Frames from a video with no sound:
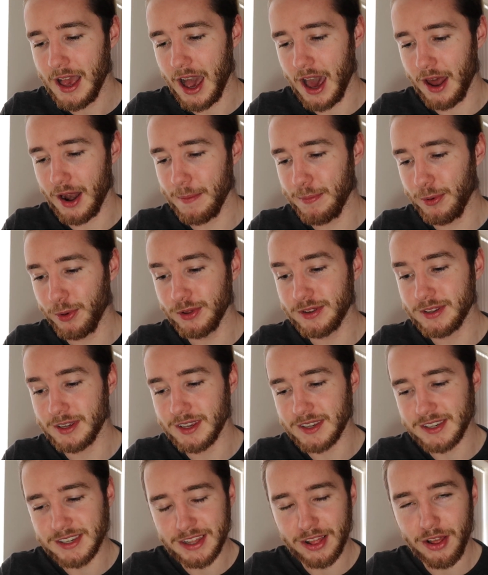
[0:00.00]
And I bought it
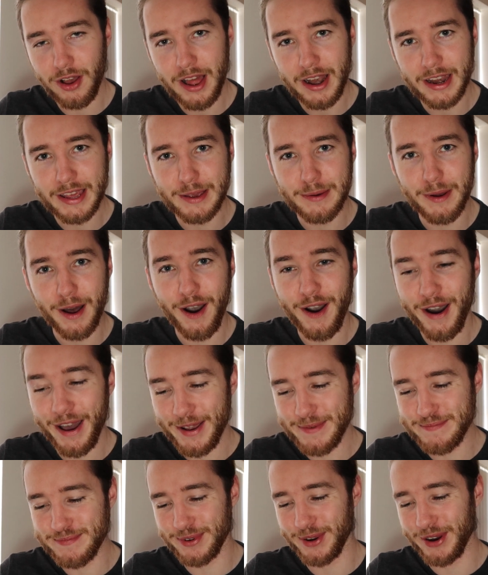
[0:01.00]
at a slightly
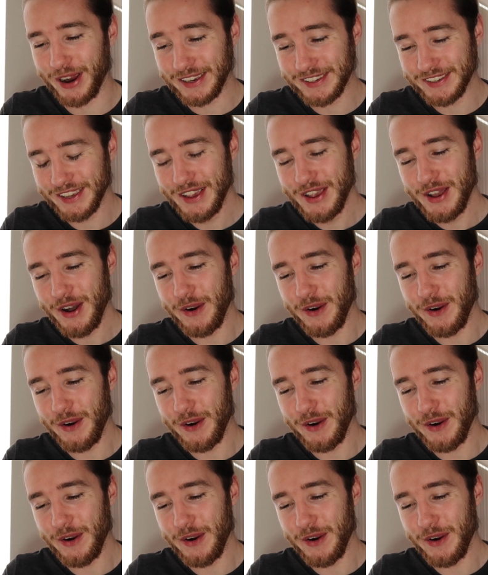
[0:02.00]
higher price